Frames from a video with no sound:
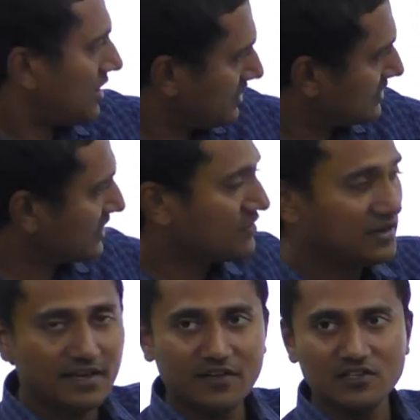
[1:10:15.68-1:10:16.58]
in the liquid
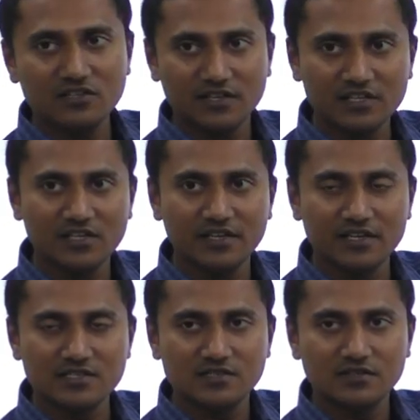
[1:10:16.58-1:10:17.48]
layer, does it decrease or
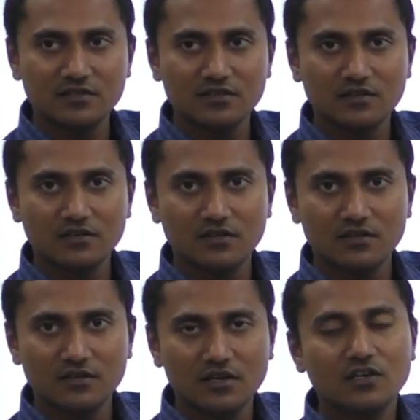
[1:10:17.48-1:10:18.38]
increase?
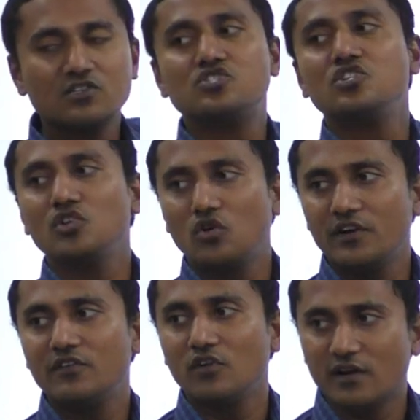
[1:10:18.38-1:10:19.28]
Decrease. Zero.
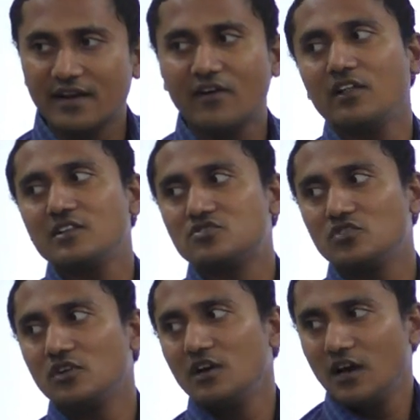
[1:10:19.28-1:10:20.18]
It will not travel
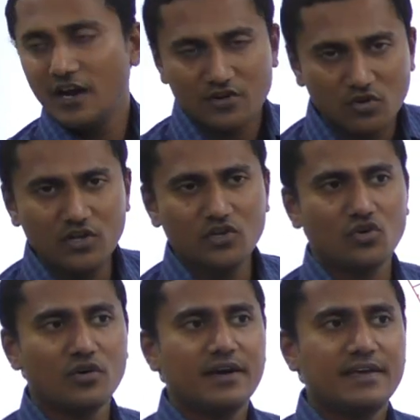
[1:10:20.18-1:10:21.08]
also. I told you
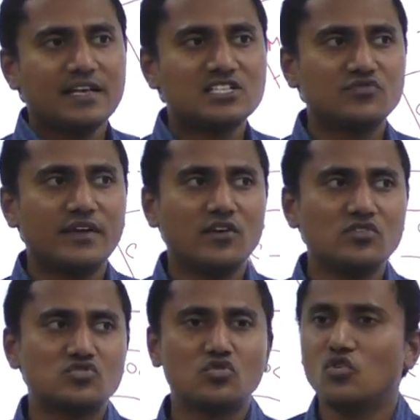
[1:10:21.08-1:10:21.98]
no, S
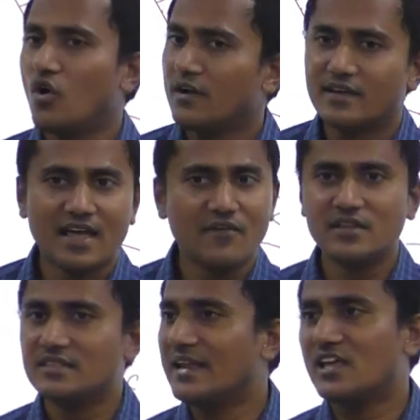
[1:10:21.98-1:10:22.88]
waves do not travel
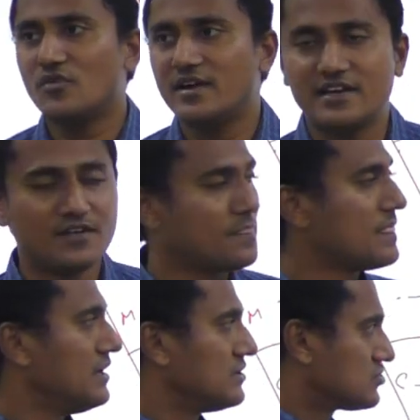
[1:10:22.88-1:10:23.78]
in the liquid.
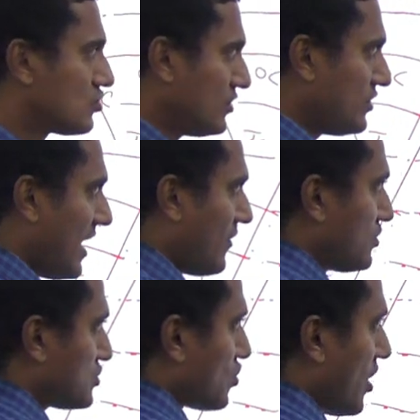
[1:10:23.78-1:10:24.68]
So you have
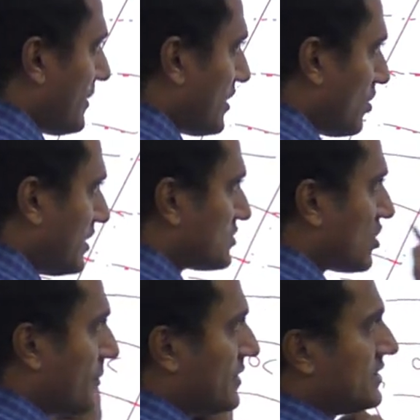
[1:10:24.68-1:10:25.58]
to stop here only,
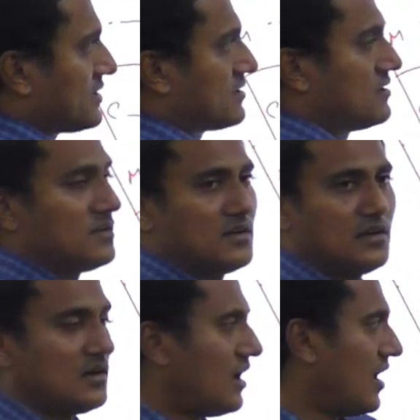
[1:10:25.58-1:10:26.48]
stop it here.
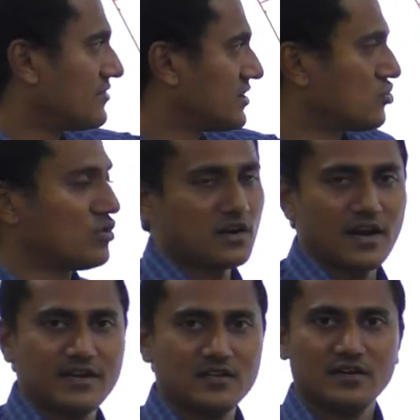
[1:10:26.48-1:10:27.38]
After that don't
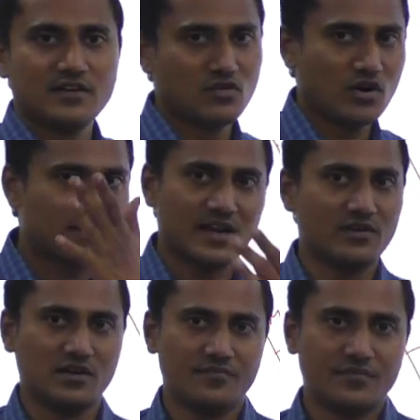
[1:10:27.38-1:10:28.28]
write, it will not travel.